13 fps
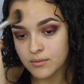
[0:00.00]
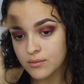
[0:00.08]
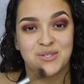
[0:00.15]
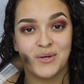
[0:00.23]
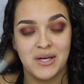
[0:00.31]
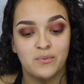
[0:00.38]

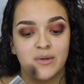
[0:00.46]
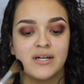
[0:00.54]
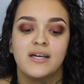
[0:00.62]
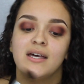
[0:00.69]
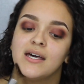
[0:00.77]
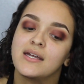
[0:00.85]
So I went
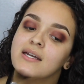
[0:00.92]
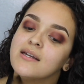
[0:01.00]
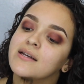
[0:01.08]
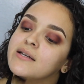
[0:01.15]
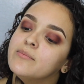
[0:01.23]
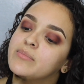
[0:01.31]
ahead and
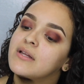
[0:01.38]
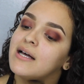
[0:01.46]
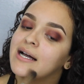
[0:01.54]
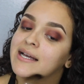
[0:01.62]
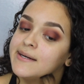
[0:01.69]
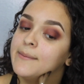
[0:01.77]
I
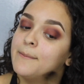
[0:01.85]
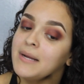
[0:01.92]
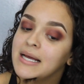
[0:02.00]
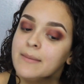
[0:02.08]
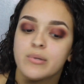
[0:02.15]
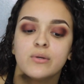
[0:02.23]
applied
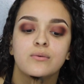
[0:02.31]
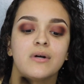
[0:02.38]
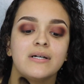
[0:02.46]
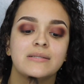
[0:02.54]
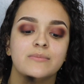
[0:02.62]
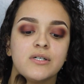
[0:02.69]
my
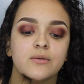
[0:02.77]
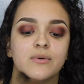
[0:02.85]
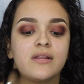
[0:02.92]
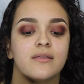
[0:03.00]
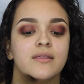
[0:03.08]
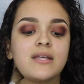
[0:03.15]
primer
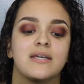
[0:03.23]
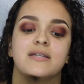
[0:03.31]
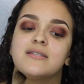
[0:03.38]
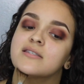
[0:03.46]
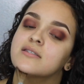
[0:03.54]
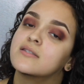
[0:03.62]
with
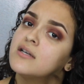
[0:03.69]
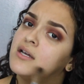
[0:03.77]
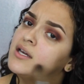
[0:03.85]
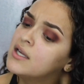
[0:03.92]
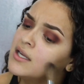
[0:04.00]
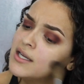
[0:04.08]
this.
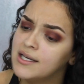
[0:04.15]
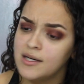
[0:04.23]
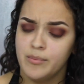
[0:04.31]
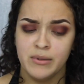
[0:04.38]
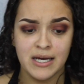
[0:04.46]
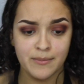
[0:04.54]
It
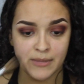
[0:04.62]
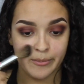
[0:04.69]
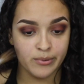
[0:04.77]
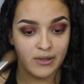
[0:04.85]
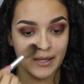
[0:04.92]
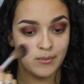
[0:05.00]
applied my
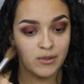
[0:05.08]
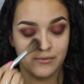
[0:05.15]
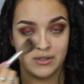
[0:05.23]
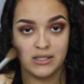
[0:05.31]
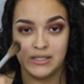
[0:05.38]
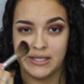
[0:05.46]
primer
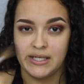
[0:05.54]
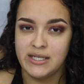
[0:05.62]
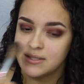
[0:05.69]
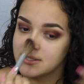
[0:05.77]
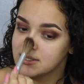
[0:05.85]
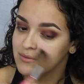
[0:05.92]
really
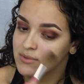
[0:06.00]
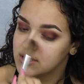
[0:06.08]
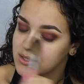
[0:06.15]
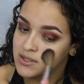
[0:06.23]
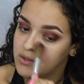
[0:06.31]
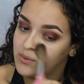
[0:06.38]
nice. It was
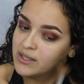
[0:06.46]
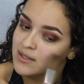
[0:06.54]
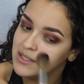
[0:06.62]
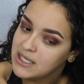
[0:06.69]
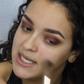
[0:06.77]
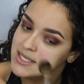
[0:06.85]
just quick
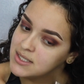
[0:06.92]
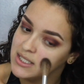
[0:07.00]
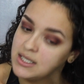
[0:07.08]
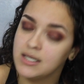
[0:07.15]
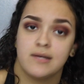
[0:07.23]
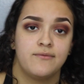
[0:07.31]
and
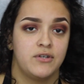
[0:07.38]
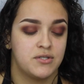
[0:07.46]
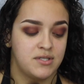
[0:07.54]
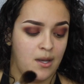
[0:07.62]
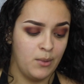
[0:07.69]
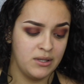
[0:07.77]
easy, and if you're
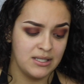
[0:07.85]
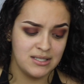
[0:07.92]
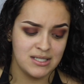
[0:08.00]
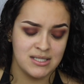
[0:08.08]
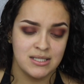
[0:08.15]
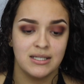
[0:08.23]
someone that
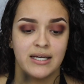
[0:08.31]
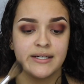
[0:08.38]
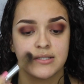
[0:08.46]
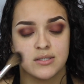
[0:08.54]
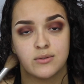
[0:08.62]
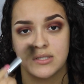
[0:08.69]
doesn't
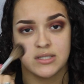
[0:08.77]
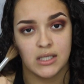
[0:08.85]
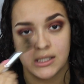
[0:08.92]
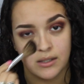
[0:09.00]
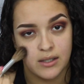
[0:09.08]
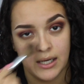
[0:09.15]
like to
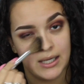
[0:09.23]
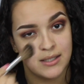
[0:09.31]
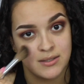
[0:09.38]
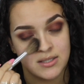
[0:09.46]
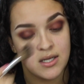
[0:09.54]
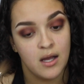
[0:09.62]
stick their
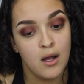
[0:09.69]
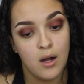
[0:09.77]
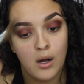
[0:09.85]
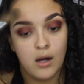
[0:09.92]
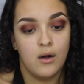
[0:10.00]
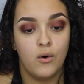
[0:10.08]
hands
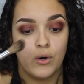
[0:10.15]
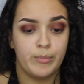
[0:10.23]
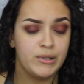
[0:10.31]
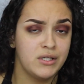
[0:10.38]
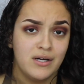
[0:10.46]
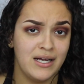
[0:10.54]
or
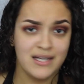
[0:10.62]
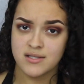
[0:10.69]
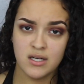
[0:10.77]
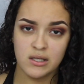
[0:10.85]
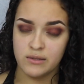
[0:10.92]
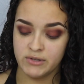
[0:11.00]
put your hands
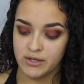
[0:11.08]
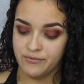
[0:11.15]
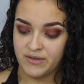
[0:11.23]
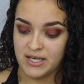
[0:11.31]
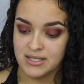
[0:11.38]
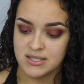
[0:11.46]
all over your
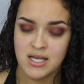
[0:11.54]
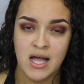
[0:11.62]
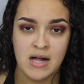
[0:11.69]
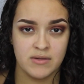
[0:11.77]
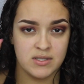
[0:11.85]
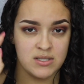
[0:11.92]
face,
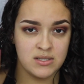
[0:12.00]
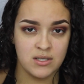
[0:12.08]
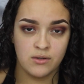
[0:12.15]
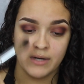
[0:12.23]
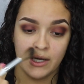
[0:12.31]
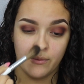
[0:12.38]
this is a
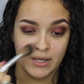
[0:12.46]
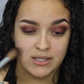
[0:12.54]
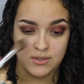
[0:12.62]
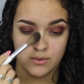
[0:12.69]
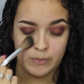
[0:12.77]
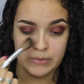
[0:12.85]
great way
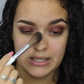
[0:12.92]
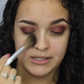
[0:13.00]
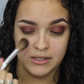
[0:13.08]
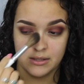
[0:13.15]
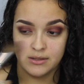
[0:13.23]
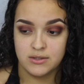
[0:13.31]
to
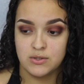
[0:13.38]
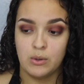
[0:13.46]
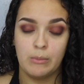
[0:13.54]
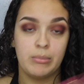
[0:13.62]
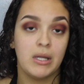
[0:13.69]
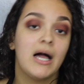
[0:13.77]
apply
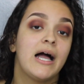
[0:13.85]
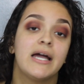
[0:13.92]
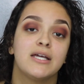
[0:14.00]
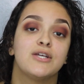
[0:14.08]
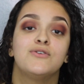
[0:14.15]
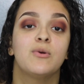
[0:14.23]

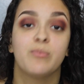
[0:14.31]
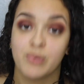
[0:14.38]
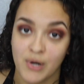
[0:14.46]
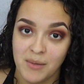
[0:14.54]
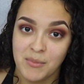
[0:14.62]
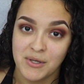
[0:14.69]
your
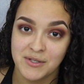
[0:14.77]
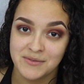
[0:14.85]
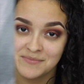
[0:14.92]
primer.